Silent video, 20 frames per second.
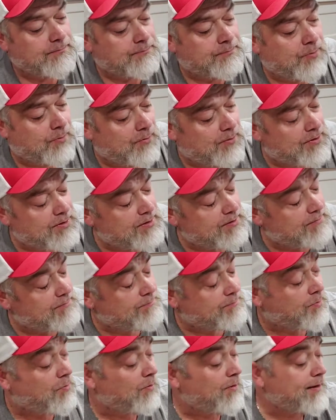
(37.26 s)

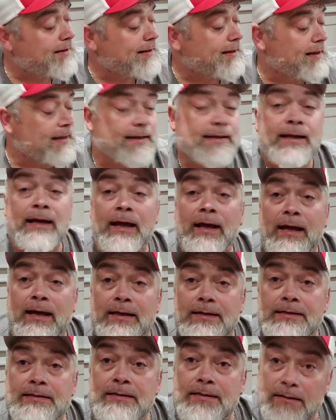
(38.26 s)
Point in
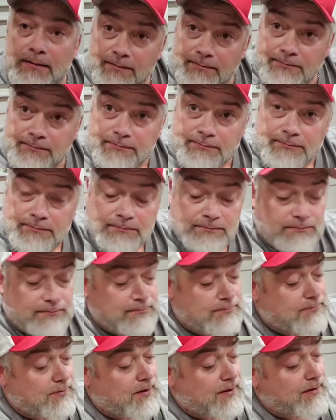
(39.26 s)
case,
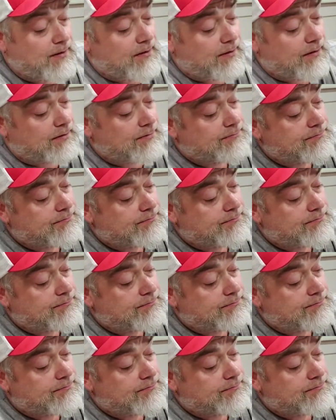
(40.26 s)
right here.